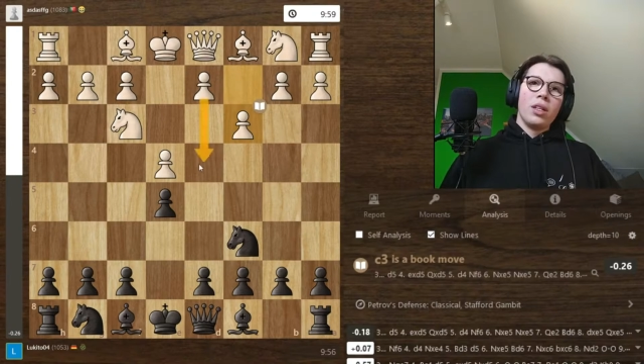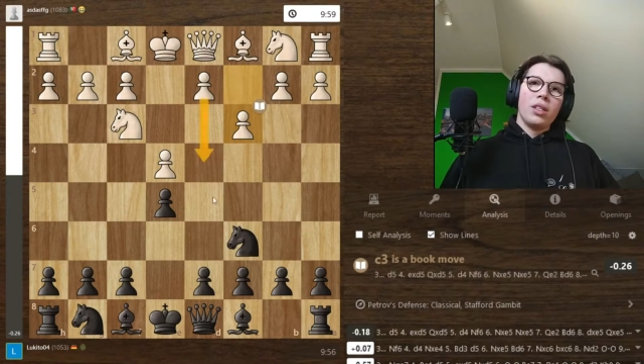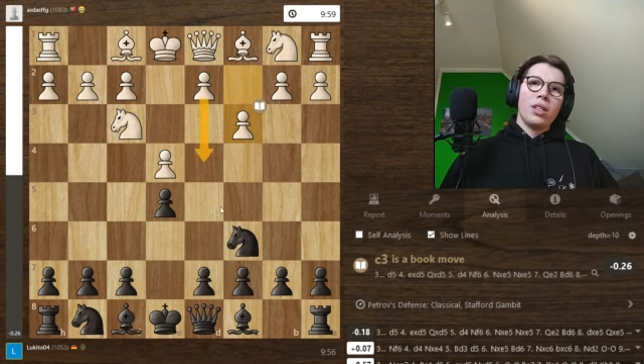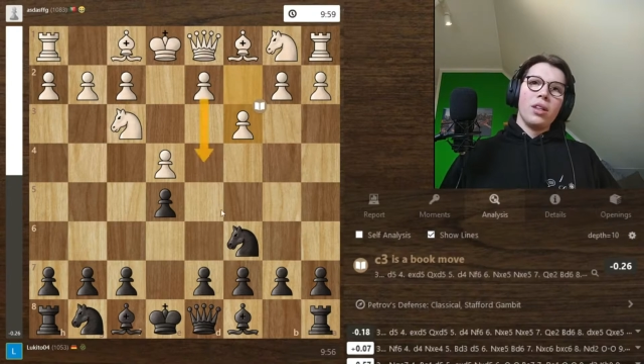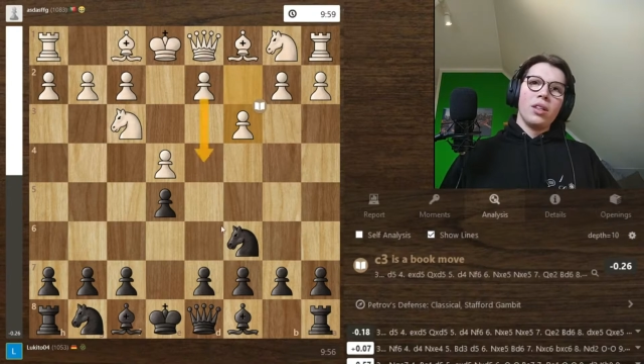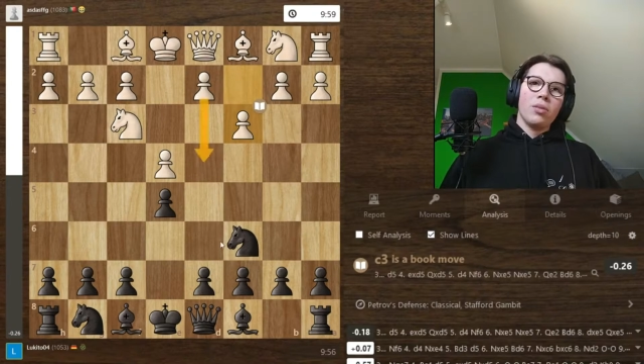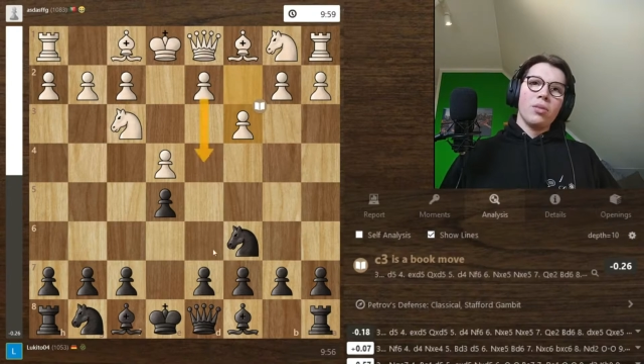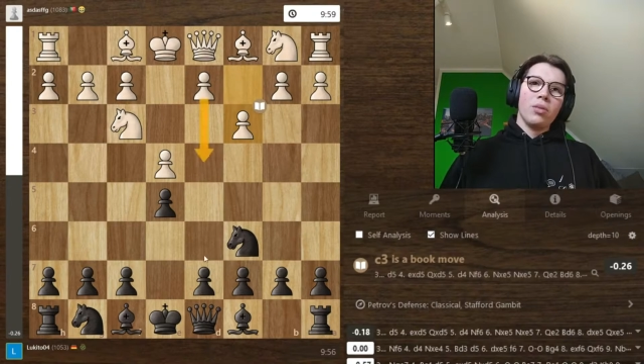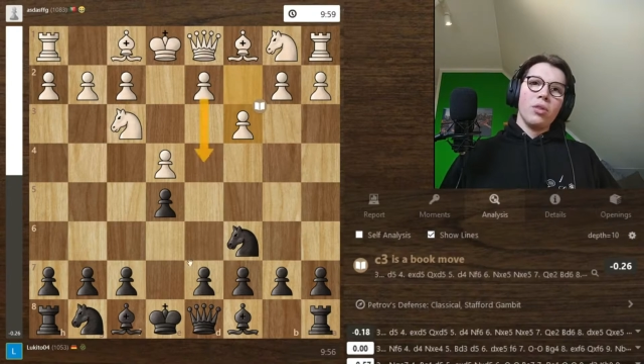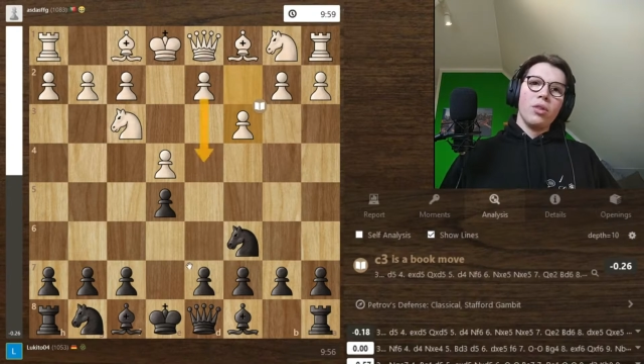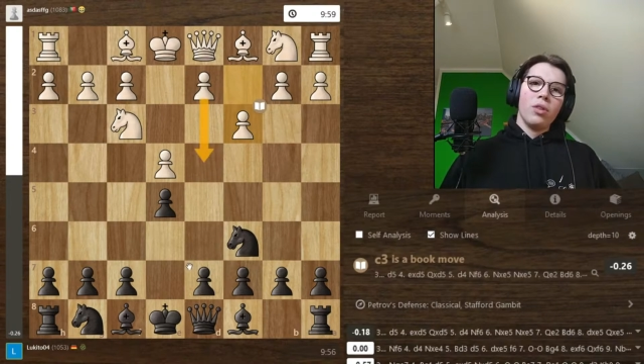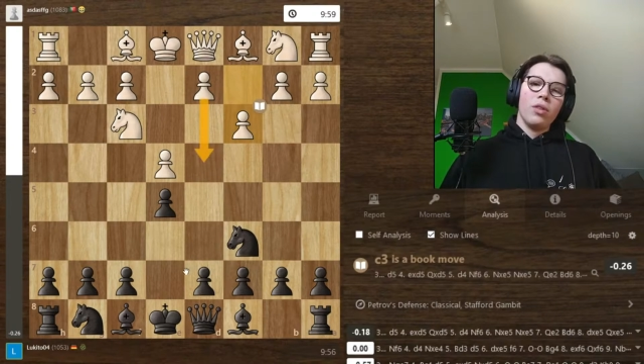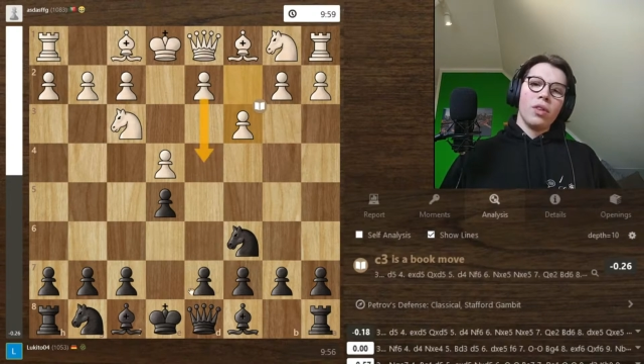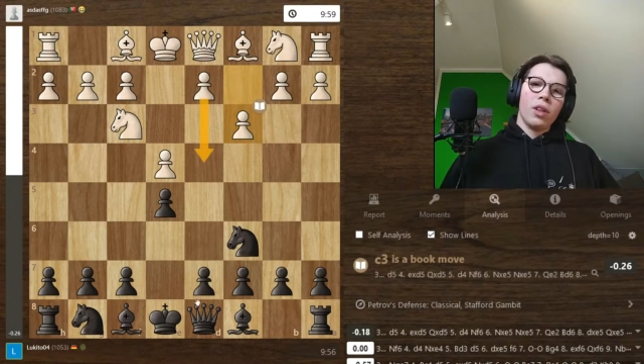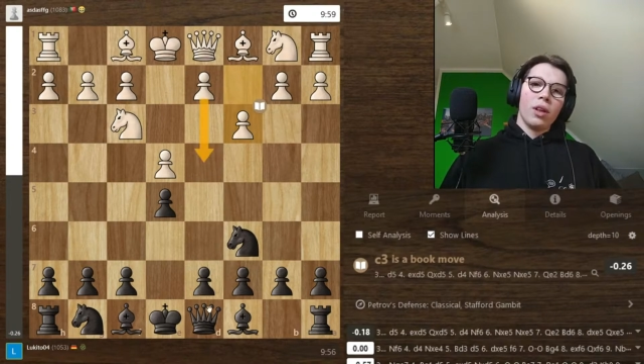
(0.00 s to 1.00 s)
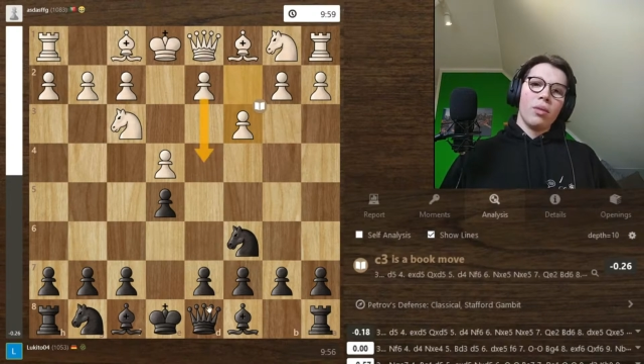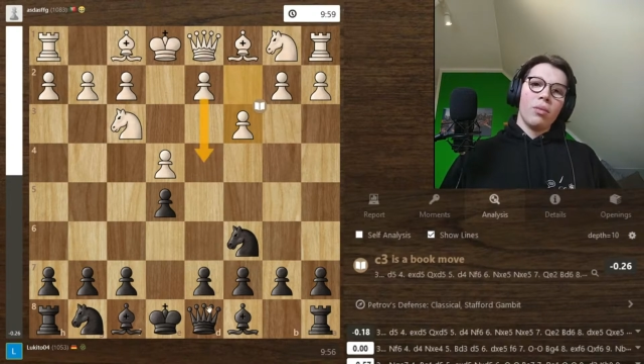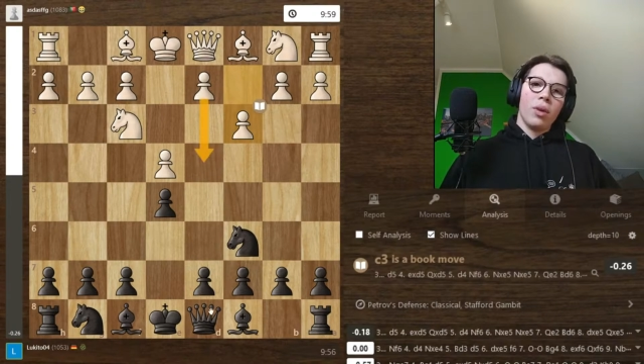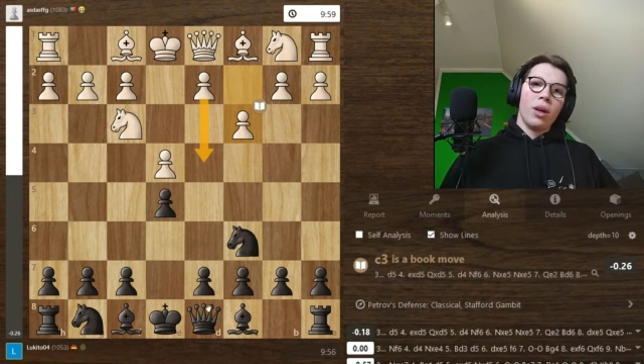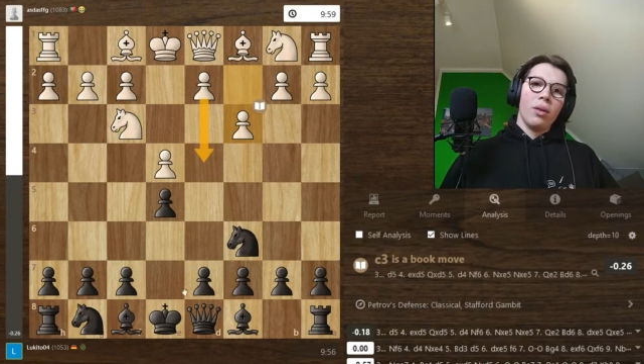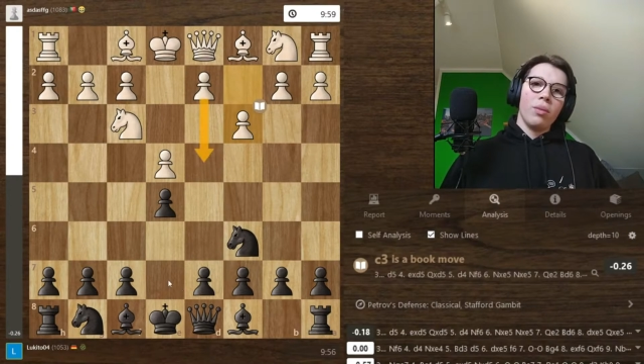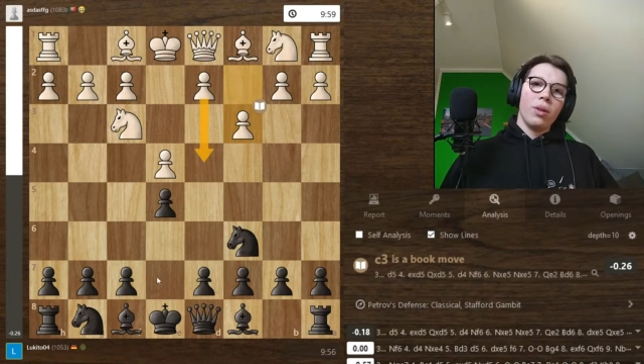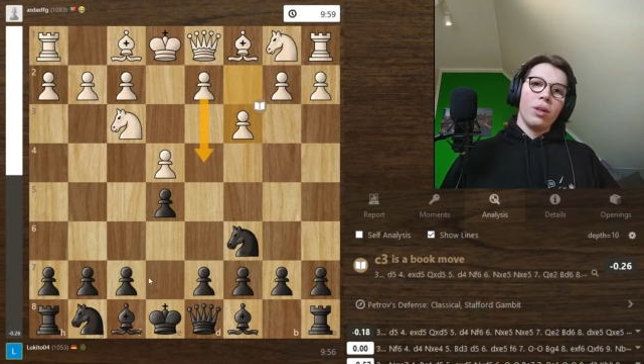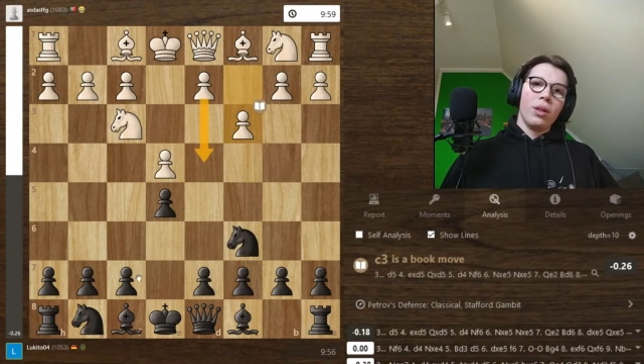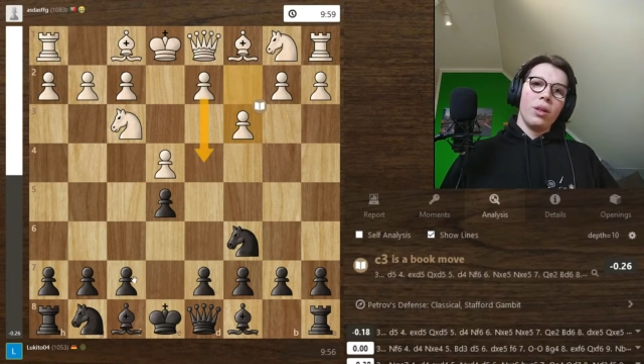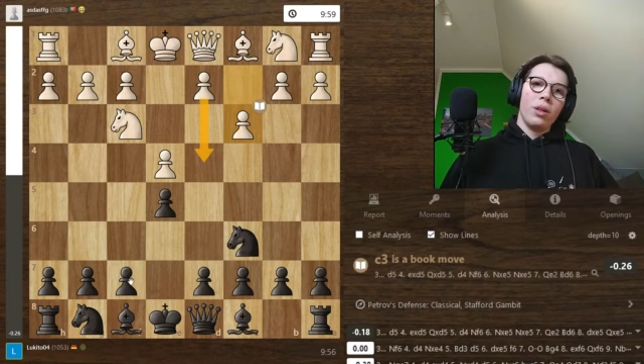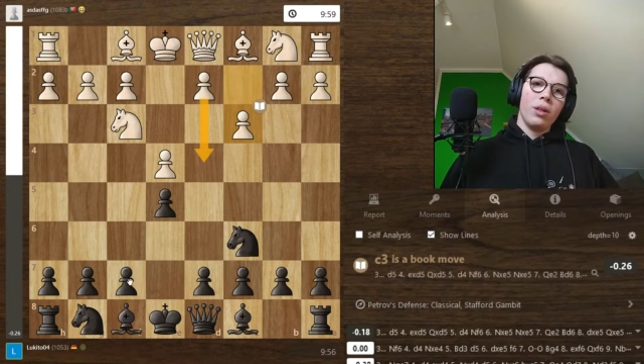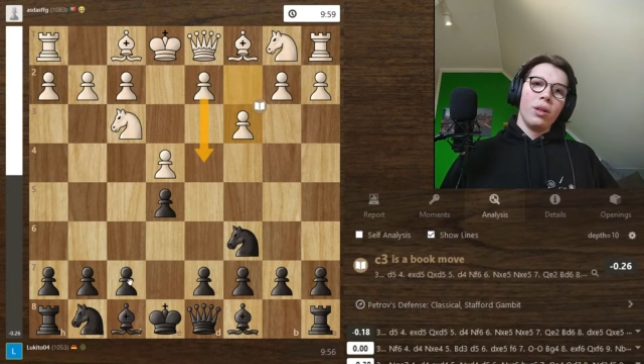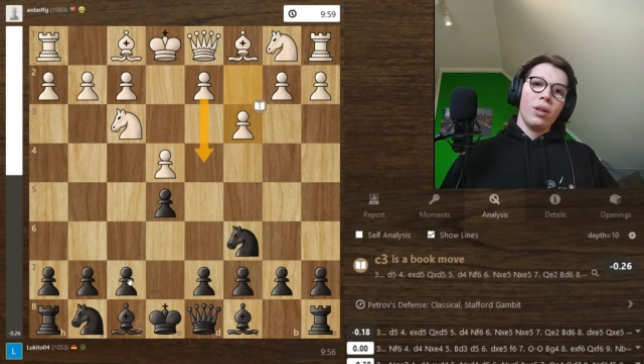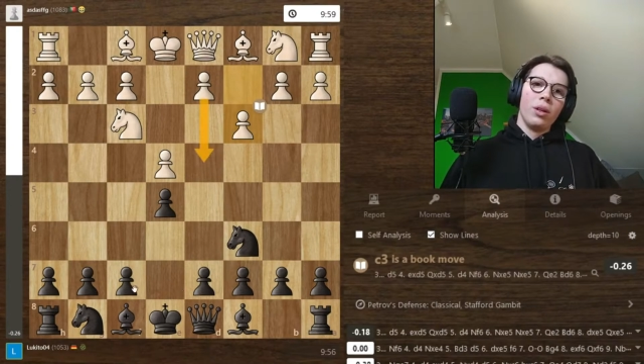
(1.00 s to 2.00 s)
this move, and then
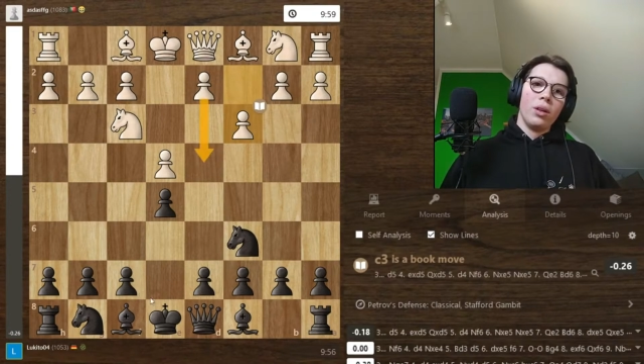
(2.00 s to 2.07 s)
maybe